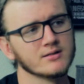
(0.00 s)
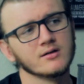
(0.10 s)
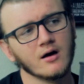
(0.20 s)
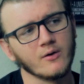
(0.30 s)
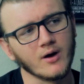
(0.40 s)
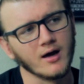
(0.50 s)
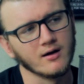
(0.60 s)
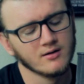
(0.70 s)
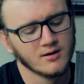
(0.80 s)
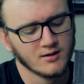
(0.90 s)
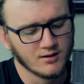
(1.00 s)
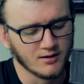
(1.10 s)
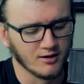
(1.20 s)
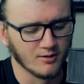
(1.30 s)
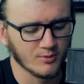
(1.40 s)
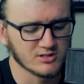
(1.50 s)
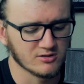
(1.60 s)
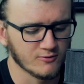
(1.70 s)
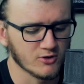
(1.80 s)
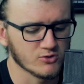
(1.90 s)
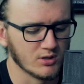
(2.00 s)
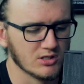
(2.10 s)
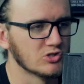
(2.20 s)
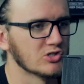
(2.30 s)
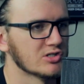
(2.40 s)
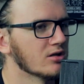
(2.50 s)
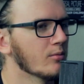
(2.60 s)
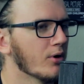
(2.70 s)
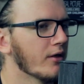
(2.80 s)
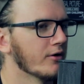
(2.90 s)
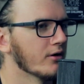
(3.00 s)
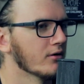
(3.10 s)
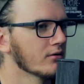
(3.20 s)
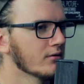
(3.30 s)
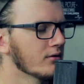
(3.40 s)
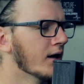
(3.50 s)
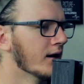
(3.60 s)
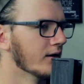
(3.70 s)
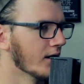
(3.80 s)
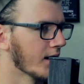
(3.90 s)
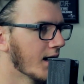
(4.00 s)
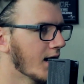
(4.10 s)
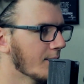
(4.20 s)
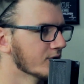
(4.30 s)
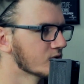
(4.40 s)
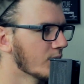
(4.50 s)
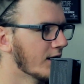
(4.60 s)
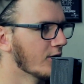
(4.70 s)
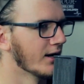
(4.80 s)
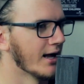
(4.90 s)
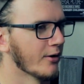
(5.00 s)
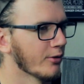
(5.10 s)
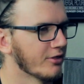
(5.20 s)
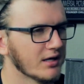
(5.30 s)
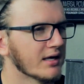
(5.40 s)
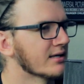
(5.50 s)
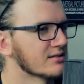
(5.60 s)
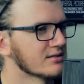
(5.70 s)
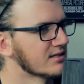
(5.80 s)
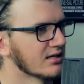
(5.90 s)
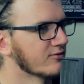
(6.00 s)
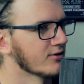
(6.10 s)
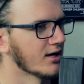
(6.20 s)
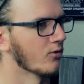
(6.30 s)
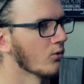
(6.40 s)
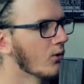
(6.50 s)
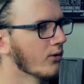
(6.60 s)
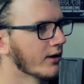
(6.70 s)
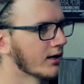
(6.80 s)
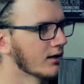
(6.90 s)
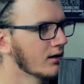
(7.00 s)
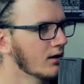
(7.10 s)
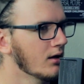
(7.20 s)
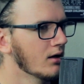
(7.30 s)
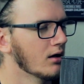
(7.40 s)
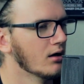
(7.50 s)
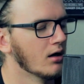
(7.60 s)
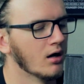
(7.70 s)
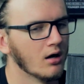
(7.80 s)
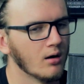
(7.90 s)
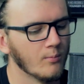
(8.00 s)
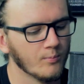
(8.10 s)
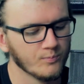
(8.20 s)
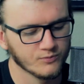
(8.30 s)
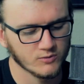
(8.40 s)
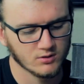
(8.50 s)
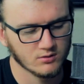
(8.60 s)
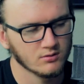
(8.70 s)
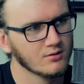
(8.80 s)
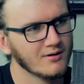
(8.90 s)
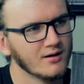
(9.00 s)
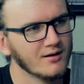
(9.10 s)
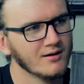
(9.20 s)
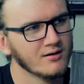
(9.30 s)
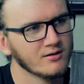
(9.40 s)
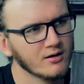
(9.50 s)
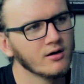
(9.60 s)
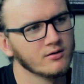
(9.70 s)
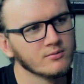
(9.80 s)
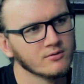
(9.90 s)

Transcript: Is it? Okay. Because in the first one, he's just the brother and a cop as well, and I don't think he has a significant role in it. Not really. But later on, he becomes very big.